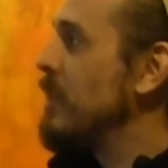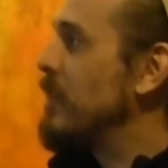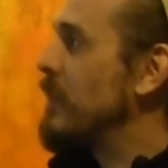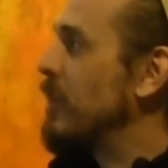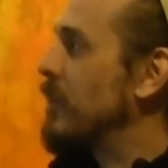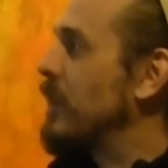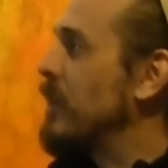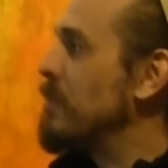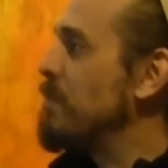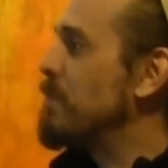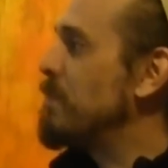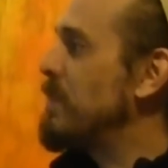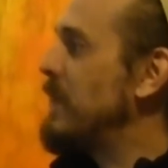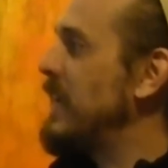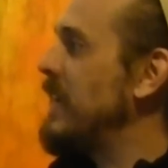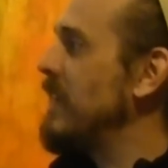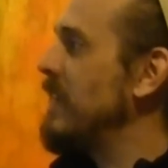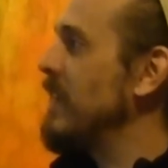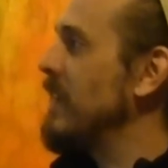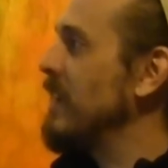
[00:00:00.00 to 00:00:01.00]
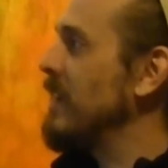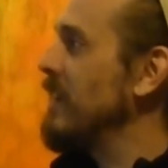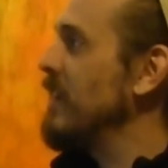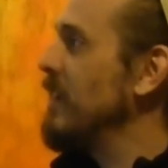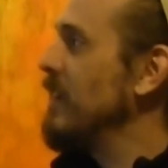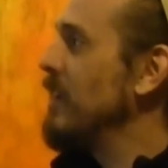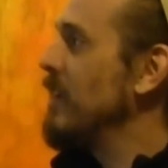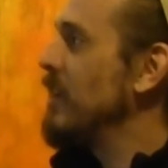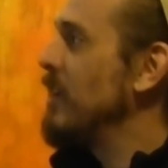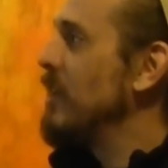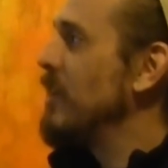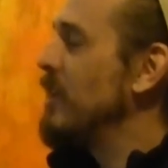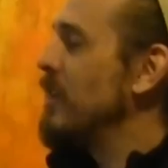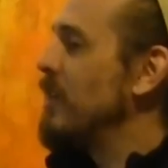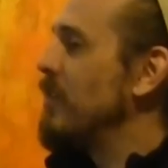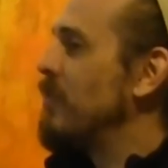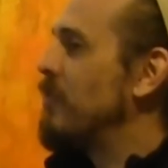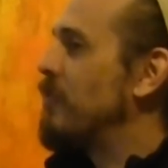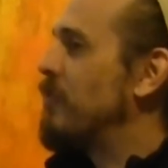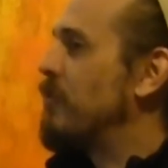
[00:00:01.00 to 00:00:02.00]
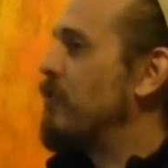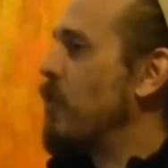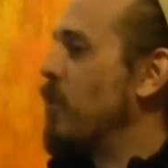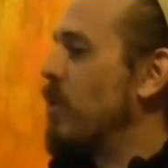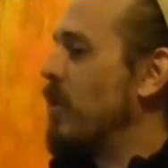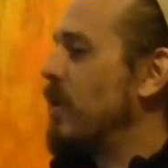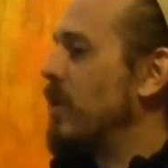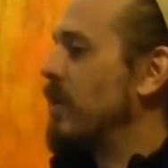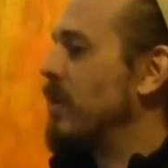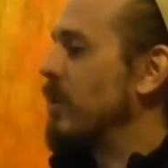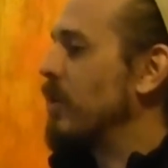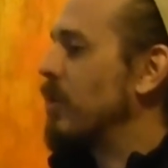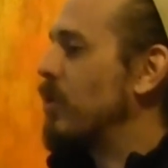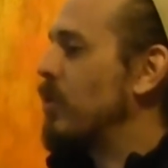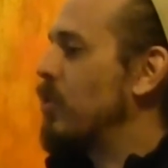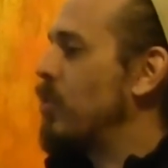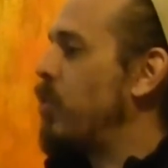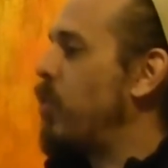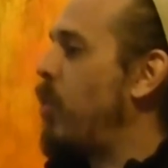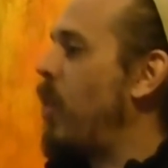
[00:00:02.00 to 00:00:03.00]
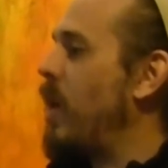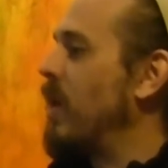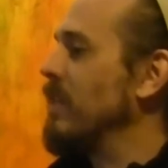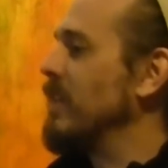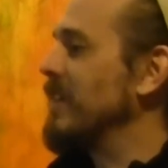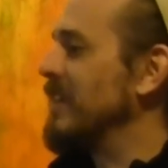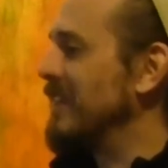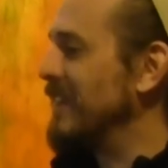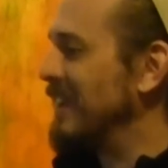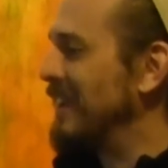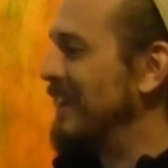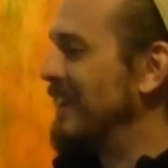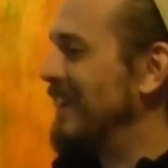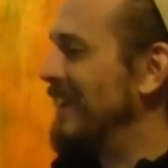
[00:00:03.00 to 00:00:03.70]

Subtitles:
they're competing for quality.